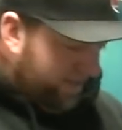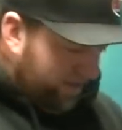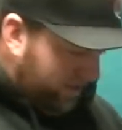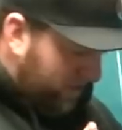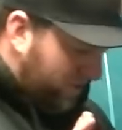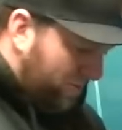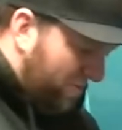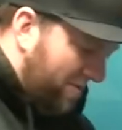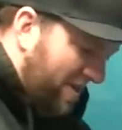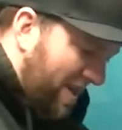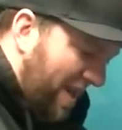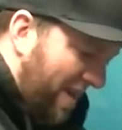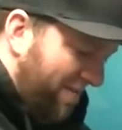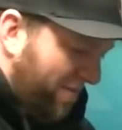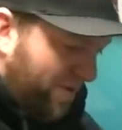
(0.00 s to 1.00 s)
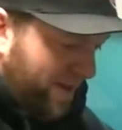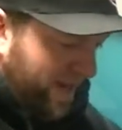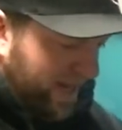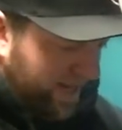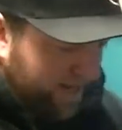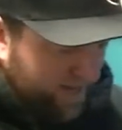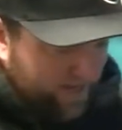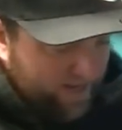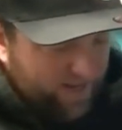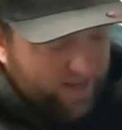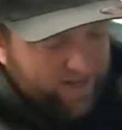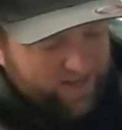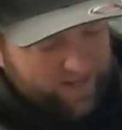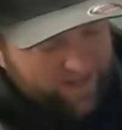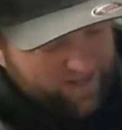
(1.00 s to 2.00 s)
shoot ever again.
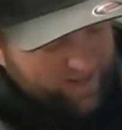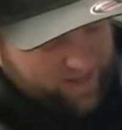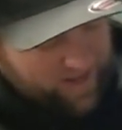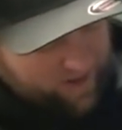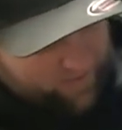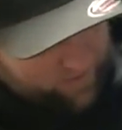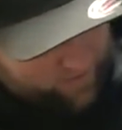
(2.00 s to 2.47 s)
That